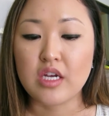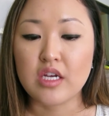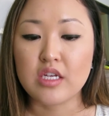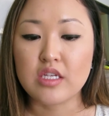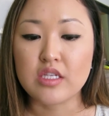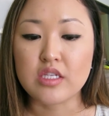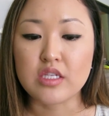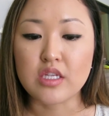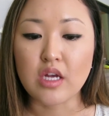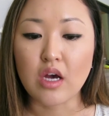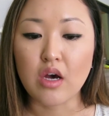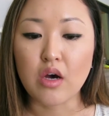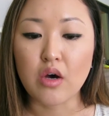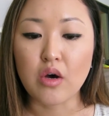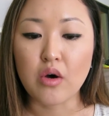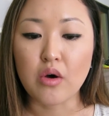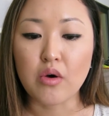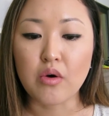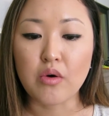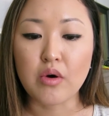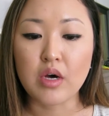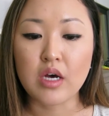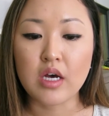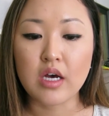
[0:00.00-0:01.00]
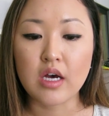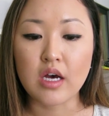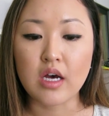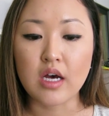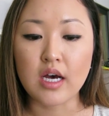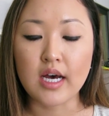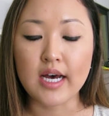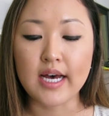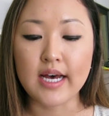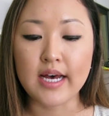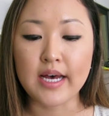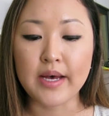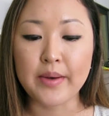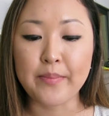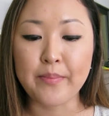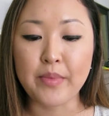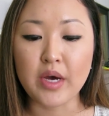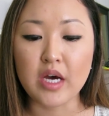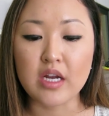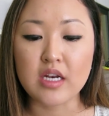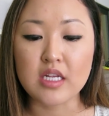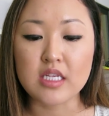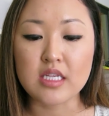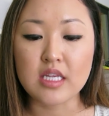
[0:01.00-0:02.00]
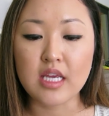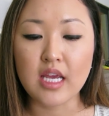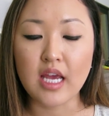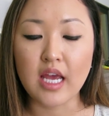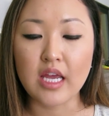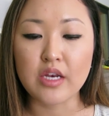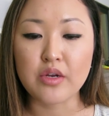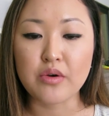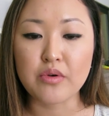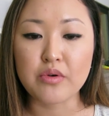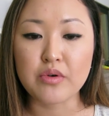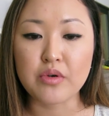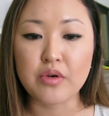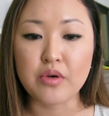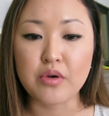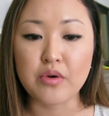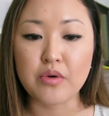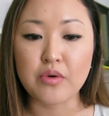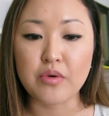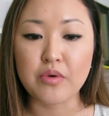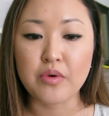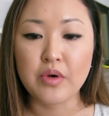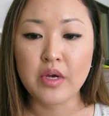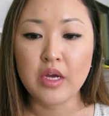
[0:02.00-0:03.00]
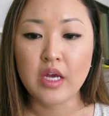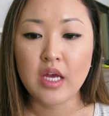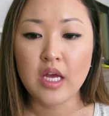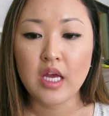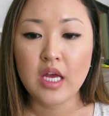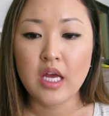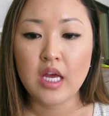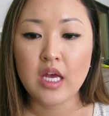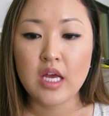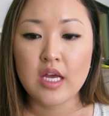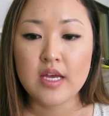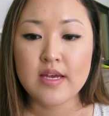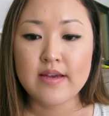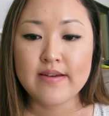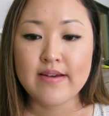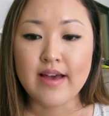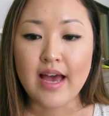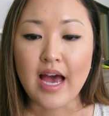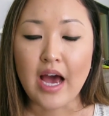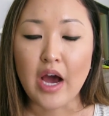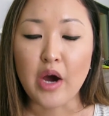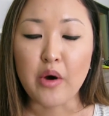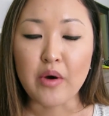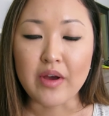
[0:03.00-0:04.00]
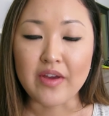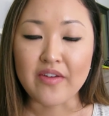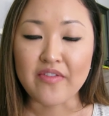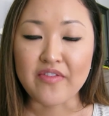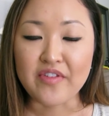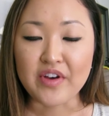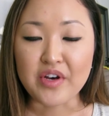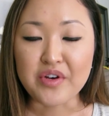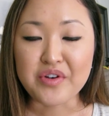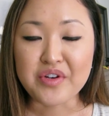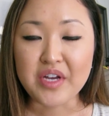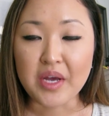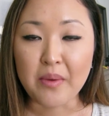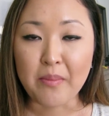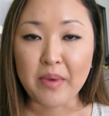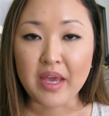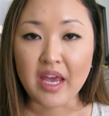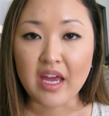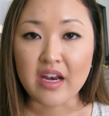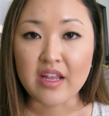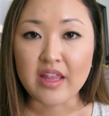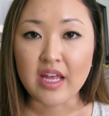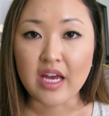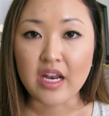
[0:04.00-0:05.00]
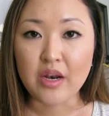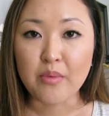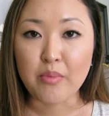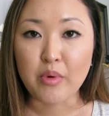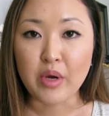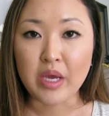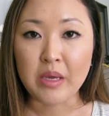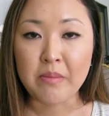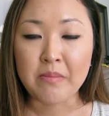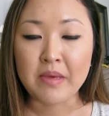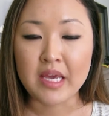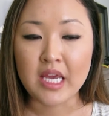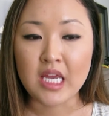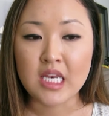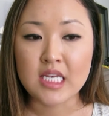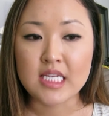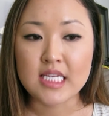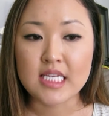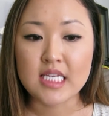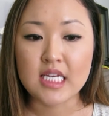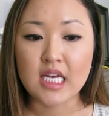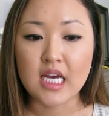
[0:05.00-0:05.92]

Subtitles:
So honestly, I don't know how I felt coming out of that appointment.